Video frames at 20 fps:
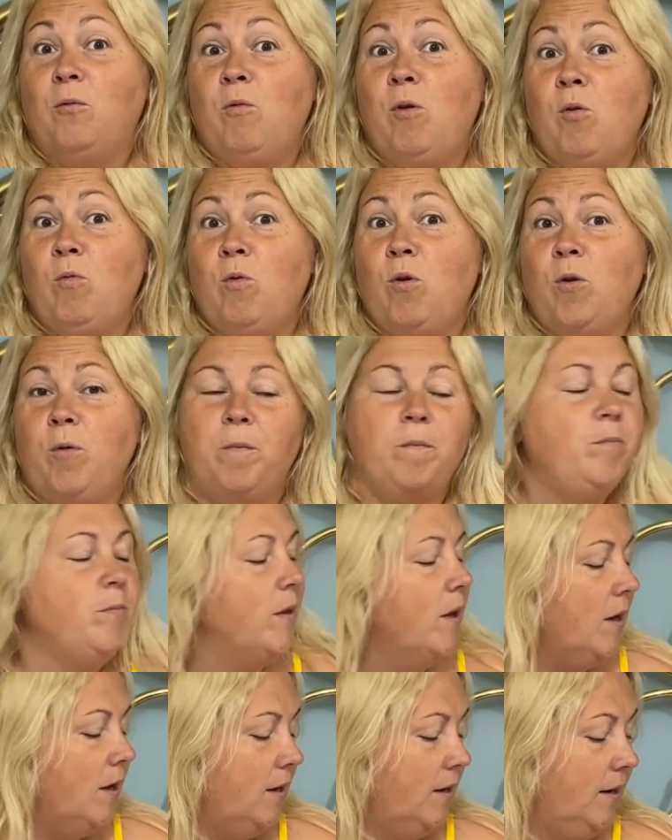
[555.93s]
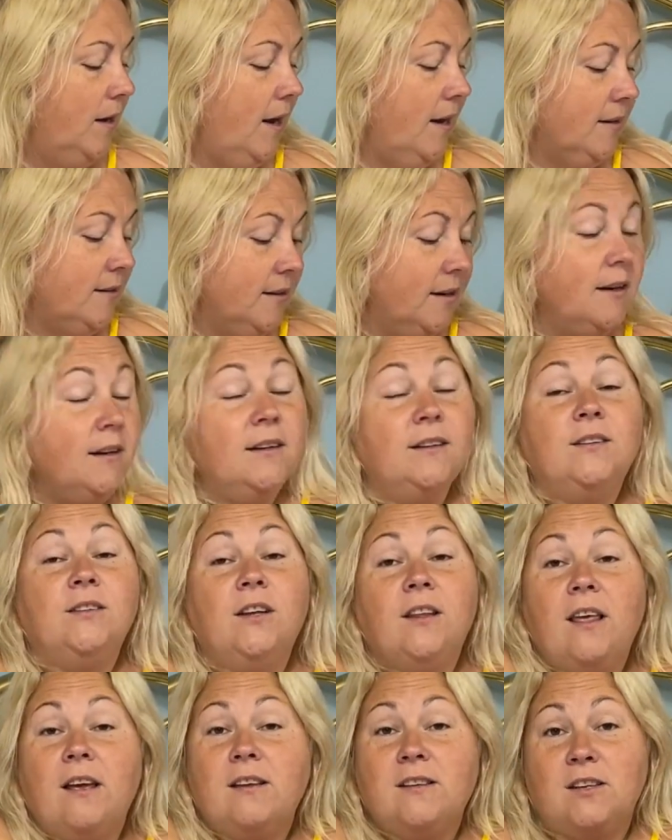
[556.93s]
Woo woo. Yes.
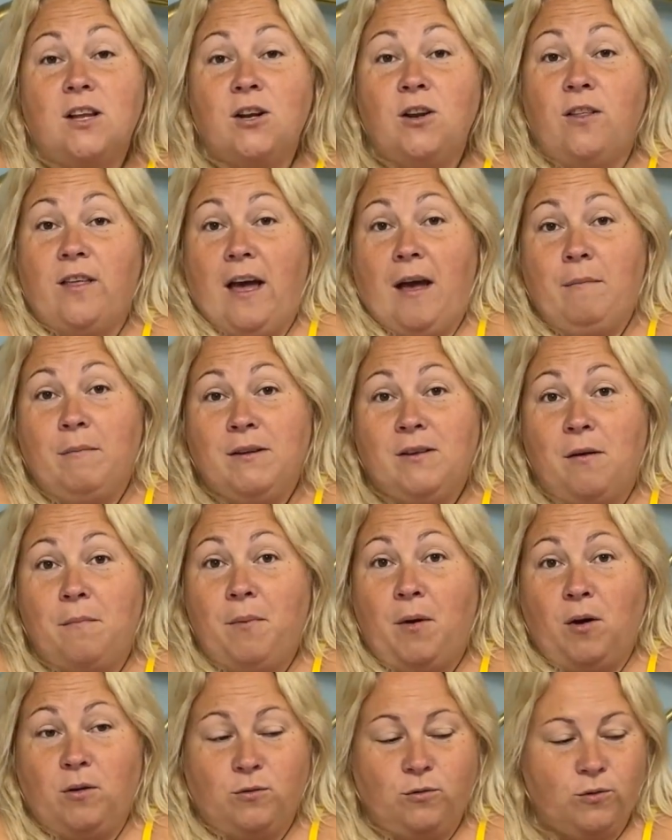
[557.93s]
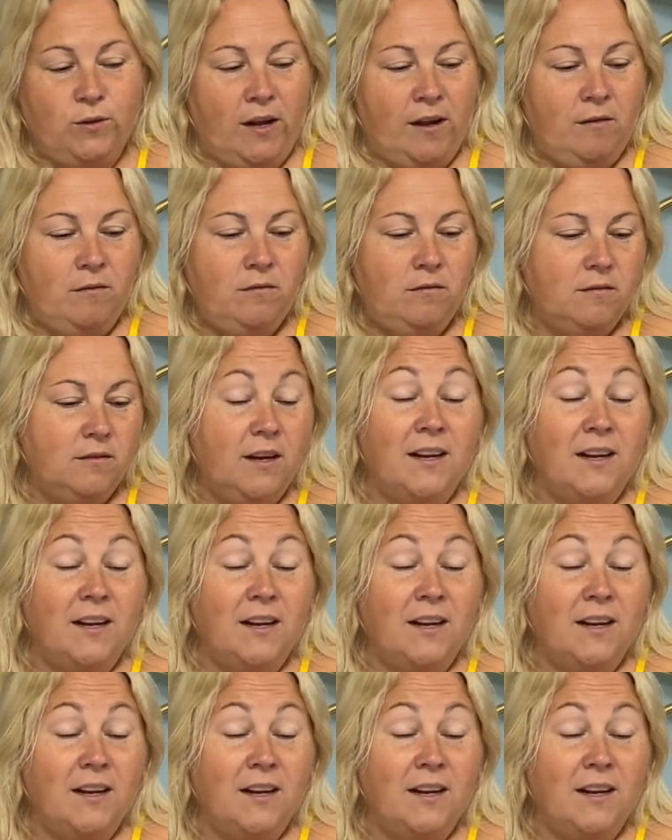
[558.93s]
So there's another Amazon parcel down.